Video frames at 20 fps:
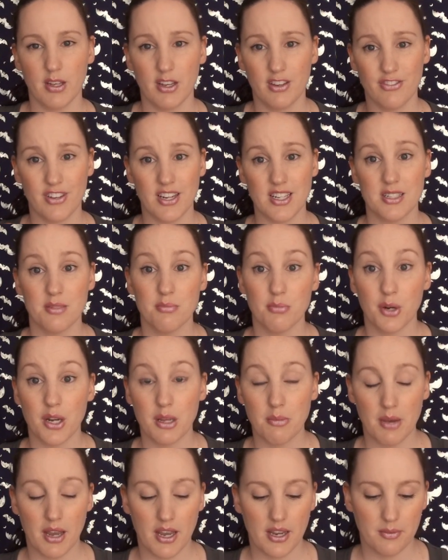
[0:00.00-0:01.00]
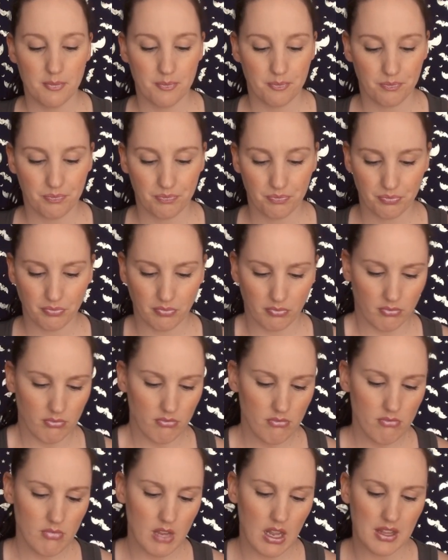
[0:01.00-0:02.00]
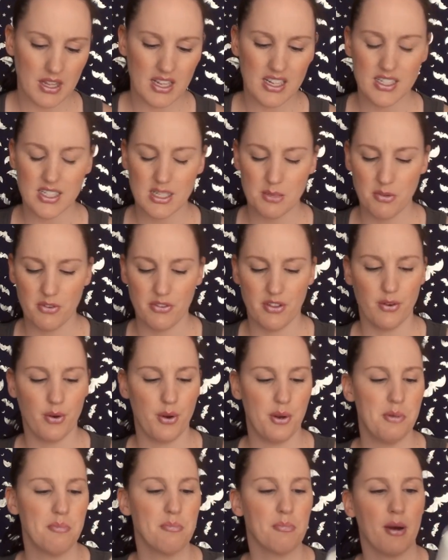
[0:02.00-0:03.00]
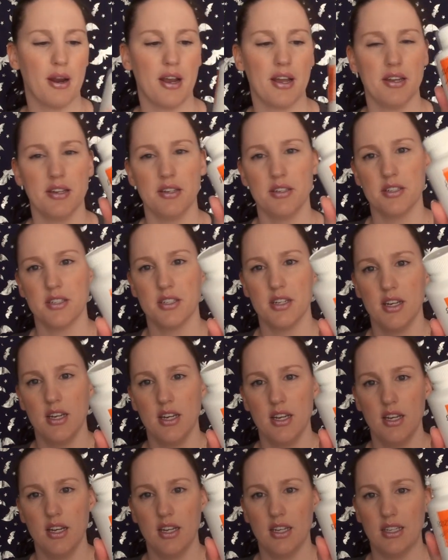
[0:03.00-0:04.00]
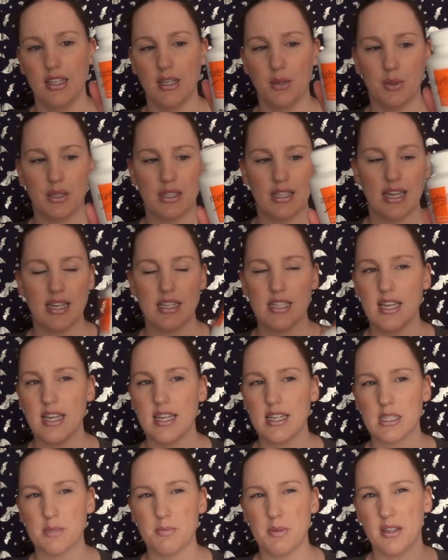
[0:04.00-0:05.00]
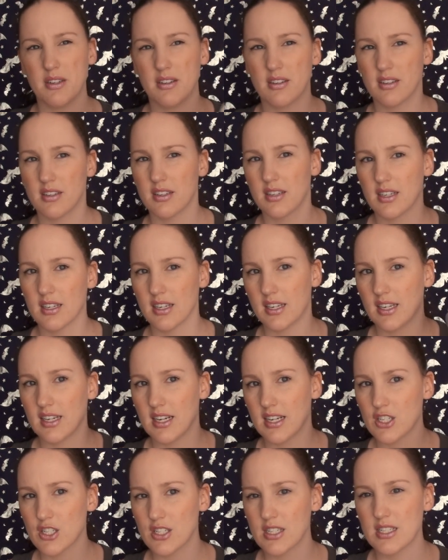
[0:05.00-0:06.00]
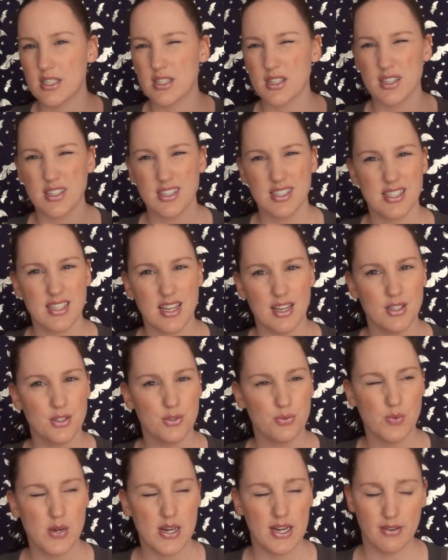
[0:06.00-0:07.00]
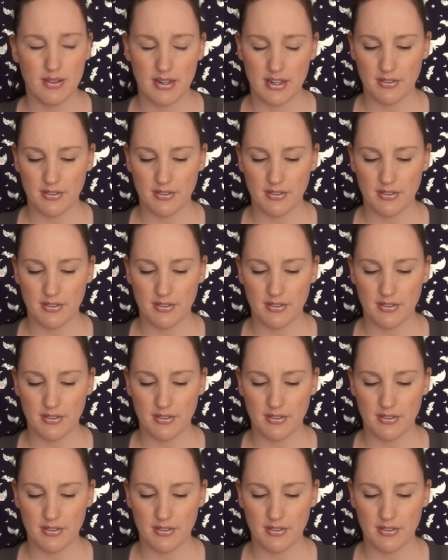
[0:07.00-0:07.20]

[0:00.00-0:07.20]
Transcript: like face and body paint. Then some of their own brand liquid latex, but it actually sounds really,